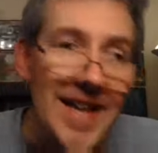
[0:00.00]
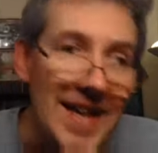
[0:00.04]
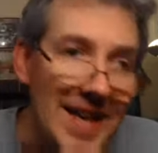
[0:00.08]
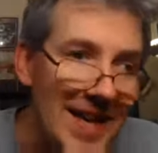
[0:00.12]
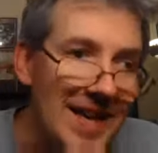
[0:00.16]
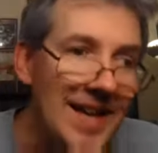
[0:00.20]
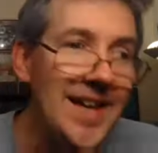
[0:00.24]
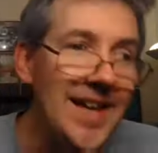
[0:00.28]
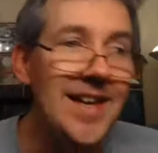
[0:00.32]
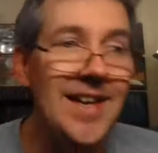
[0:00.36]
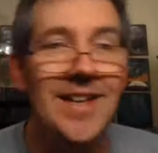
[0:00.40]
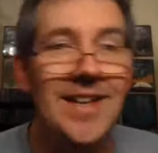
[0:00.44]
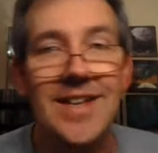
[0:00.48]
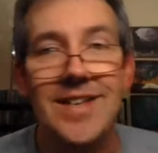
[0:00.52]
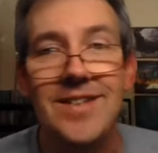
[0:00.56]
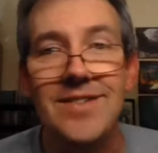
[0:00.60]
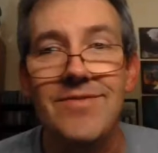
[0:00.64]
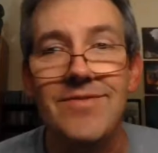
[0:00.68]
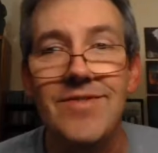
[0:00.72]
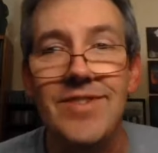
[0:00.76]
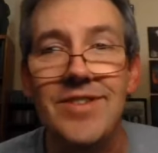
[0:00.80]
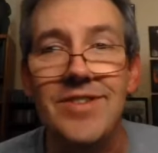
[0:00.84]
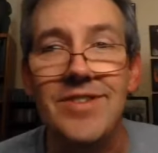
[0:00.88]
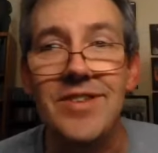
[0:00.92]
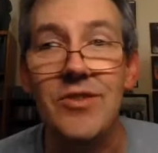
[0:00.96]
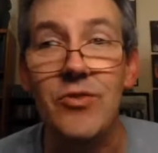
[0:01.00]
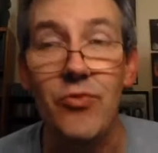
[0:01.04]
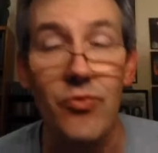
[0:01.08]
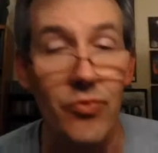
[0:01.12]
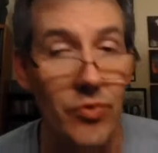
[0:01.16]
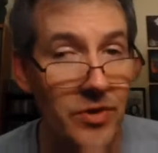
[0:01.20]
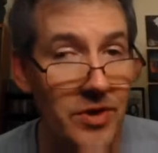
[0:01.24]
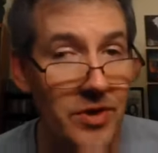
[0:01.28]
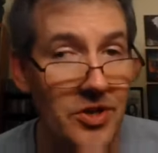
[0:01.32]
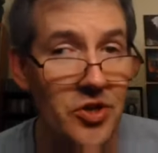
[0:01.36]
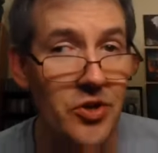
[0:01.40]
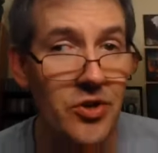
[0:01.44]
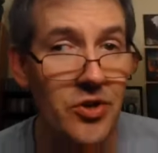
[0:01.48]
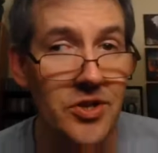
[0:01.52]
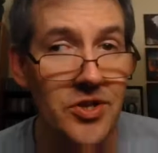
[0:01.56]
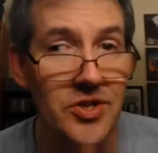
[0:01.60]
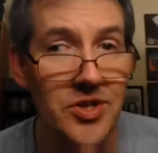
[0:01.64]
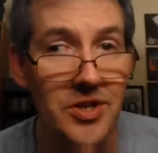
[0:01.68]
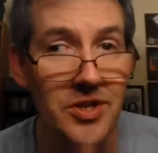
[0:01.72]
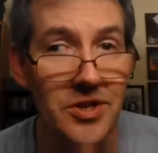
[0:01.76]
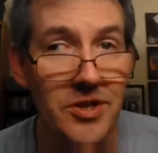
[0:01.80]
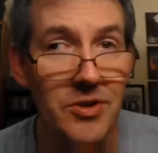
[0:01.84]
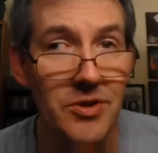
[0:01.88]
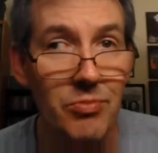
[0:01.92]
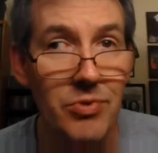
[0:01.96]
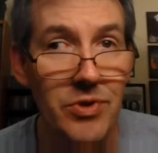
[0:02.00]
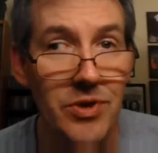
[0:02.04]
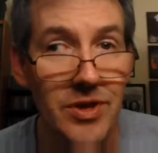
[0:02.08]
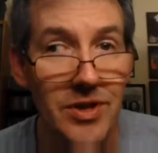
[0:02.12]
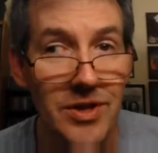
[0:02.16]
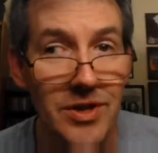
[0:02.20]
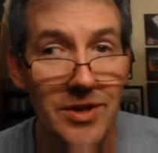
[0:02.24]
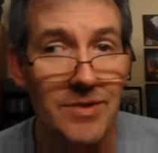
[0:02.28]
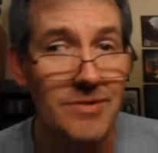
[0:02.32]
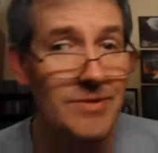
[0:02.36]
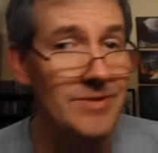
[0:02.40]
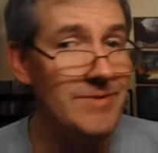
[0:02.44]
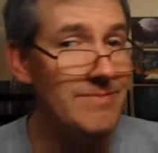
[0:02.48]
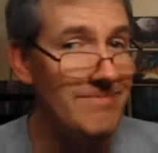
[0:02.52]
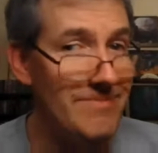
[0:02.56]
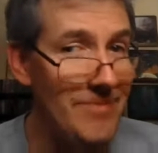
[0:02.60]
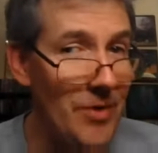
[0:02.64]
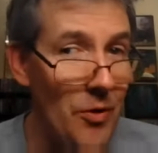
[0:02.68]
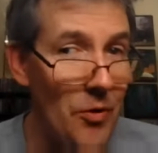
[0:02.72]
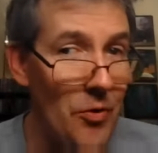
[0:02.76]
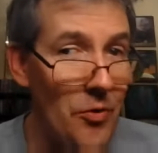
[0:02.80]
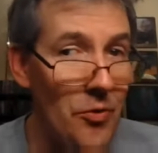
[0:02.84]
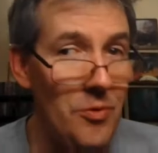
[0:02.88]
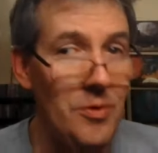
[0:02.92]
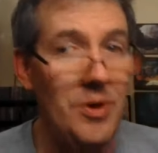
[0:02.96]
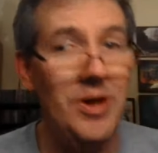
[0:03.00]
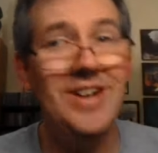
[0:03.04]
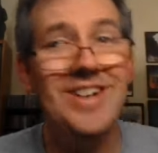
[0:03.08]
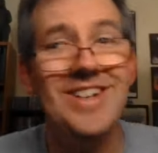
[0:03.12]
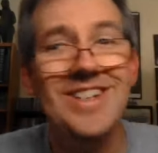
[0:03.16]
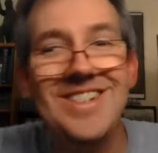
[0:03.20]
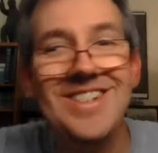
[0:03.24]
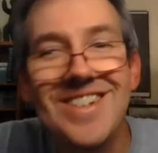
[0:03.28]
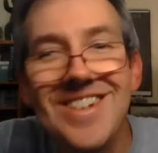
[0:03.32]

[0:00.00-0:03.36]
And is this really as good as the EP? No.